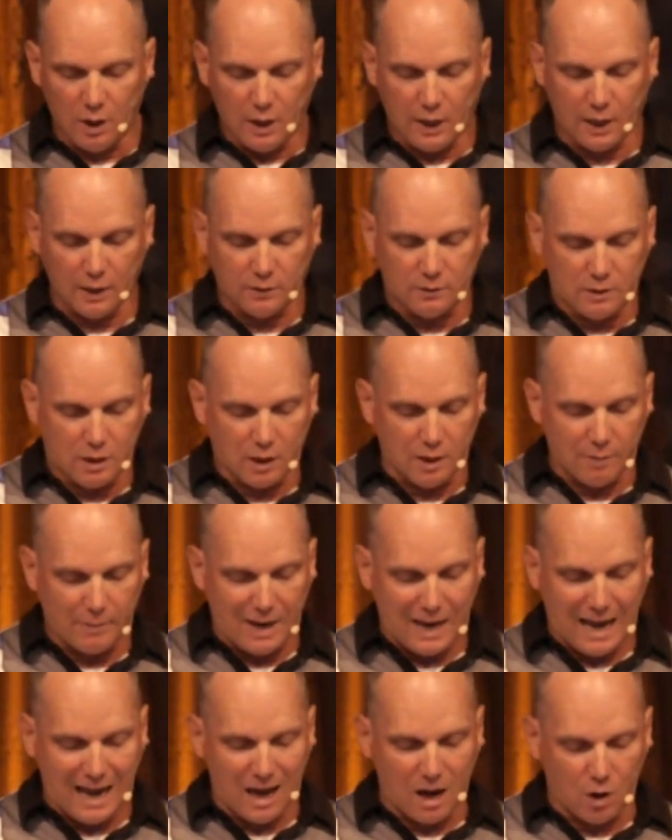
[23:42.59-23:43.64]
had come
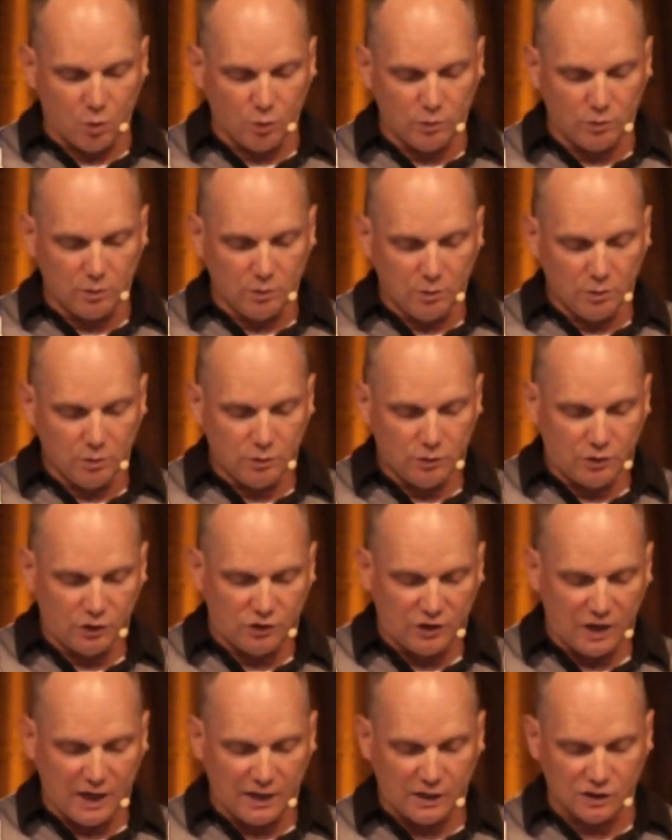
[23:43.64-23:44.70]
out to
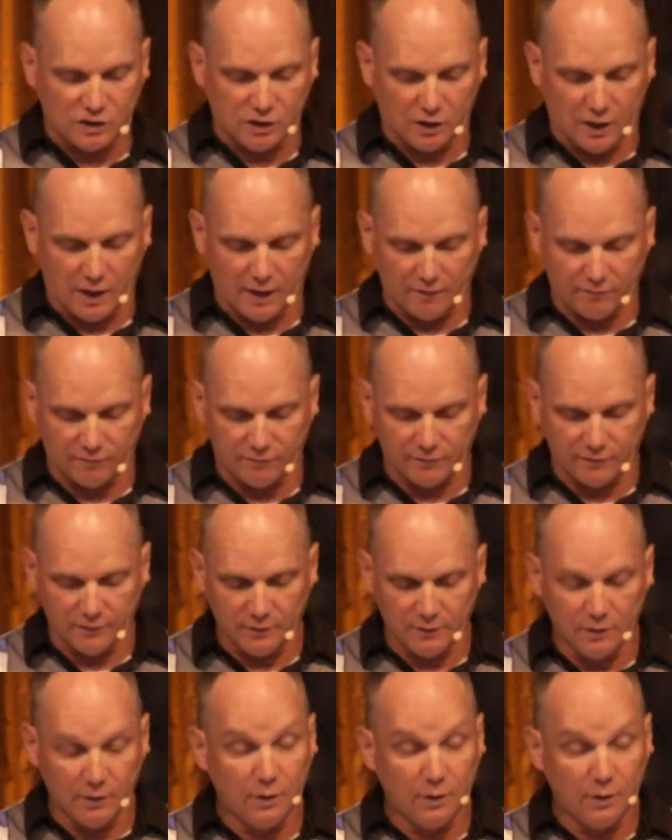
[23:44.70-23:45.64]
take his life.